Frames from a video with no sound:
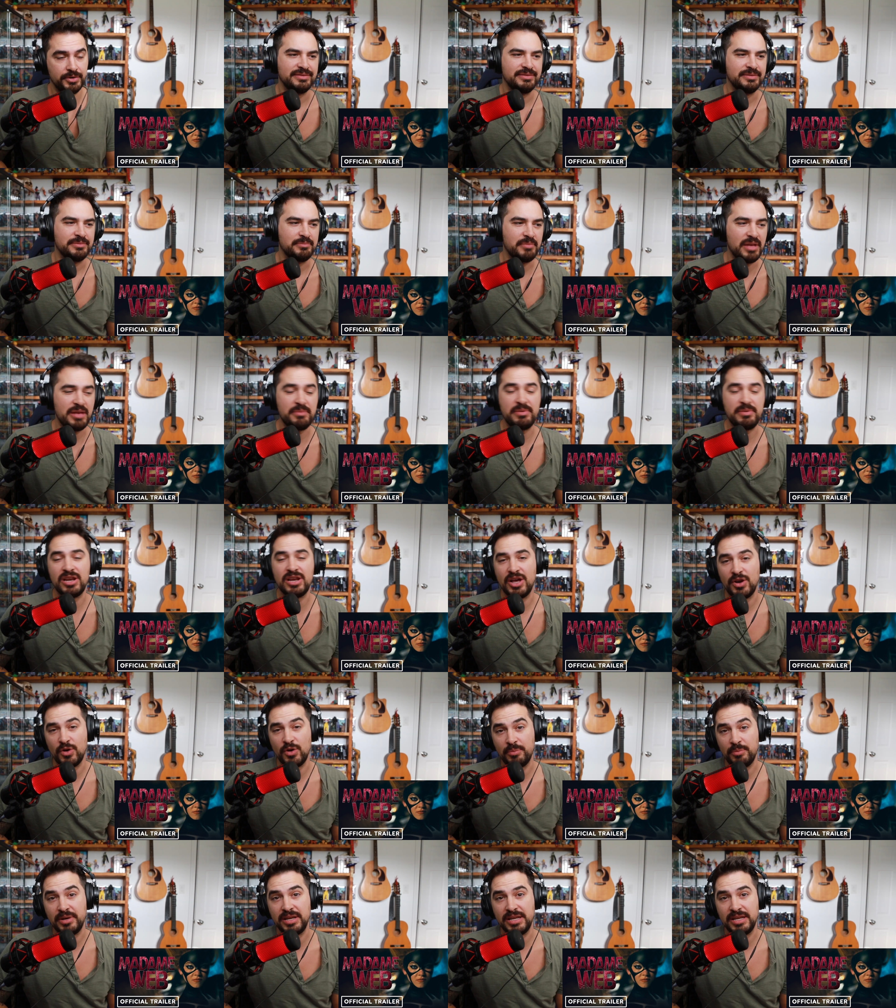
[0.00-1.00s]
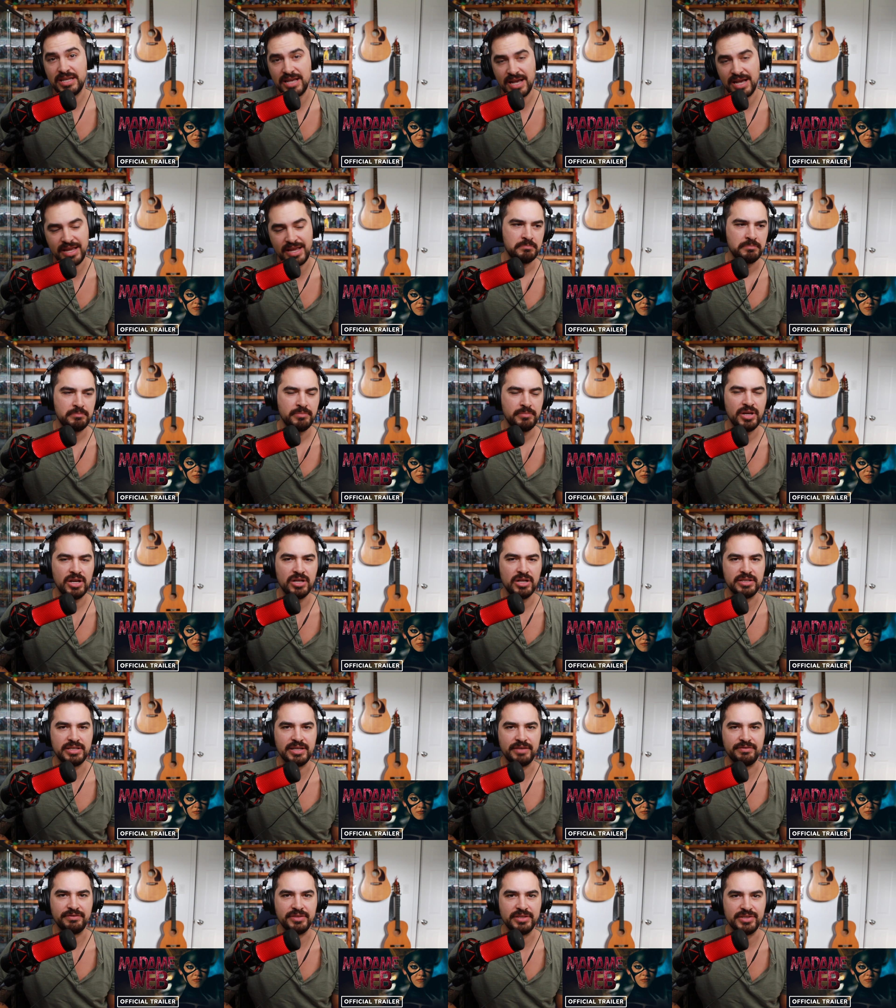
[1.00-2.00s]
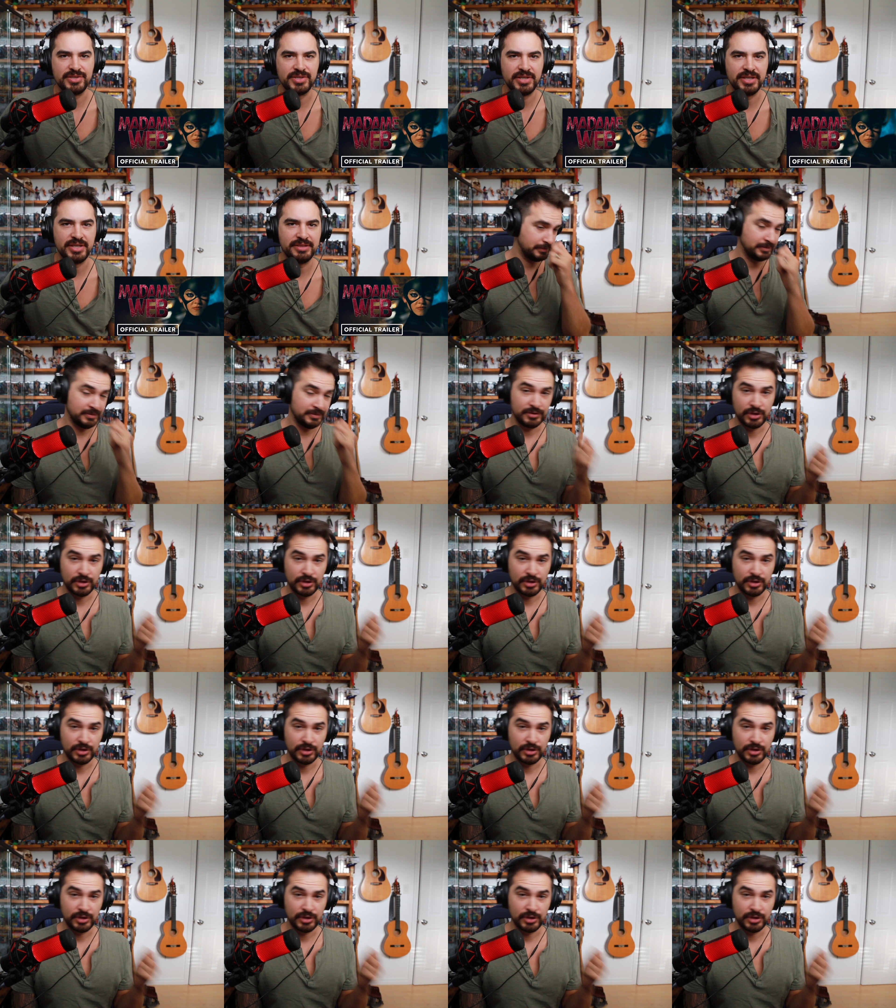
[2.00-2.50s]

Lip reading: Maybe not opening night, but I'll definitely see it.